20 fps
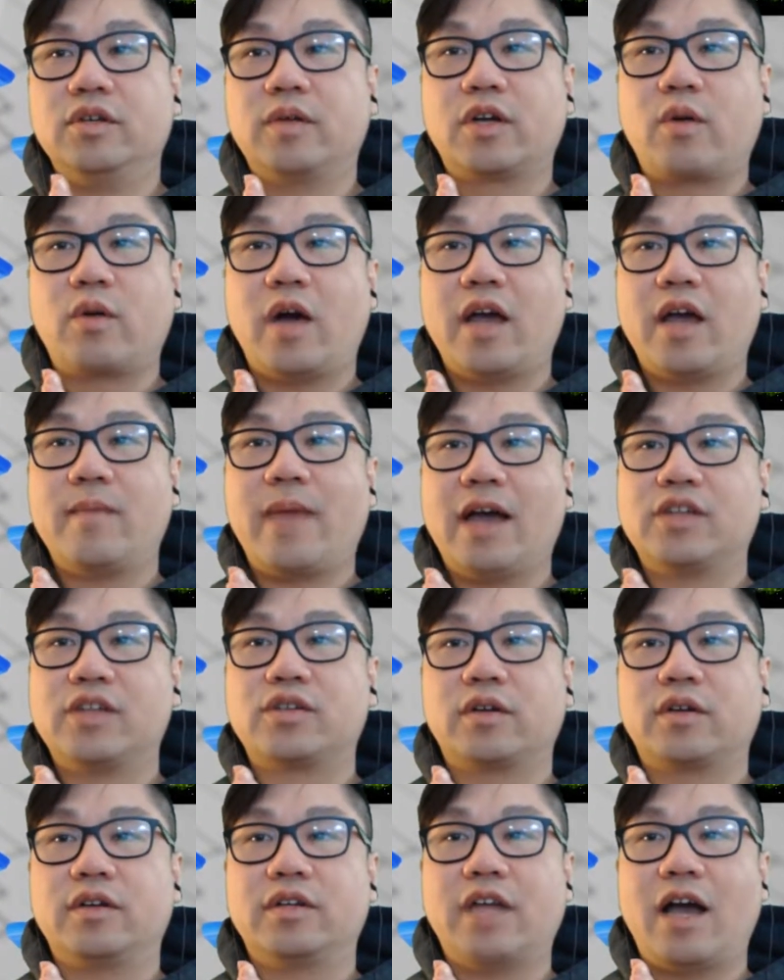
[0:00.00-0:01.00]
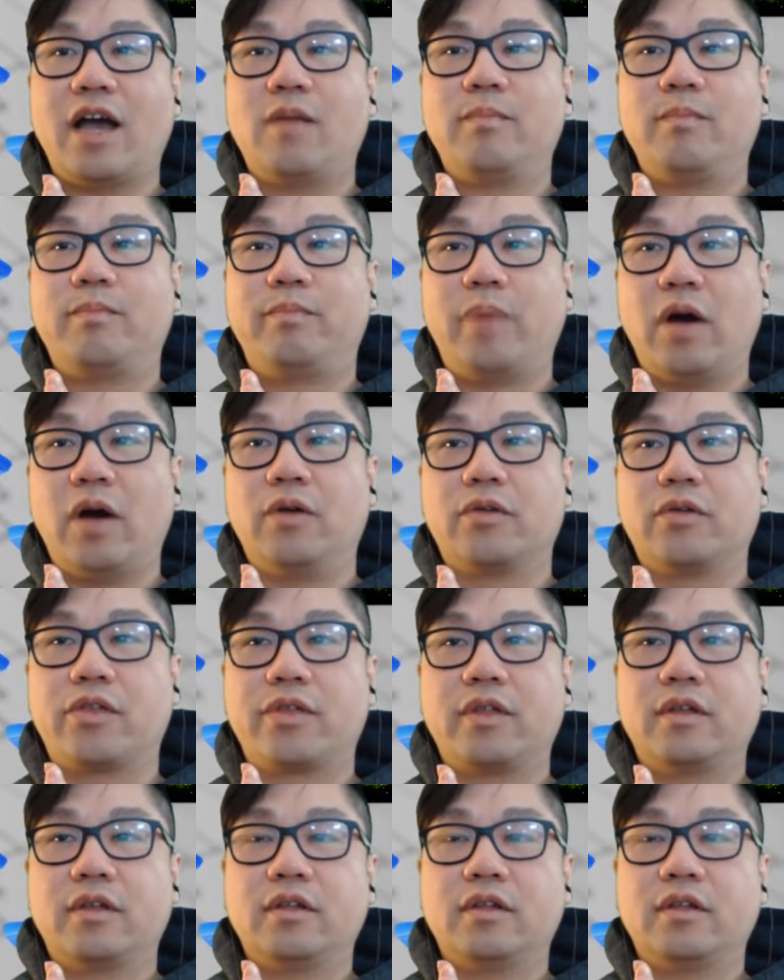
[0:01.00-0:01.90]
and Quiet Badger are now both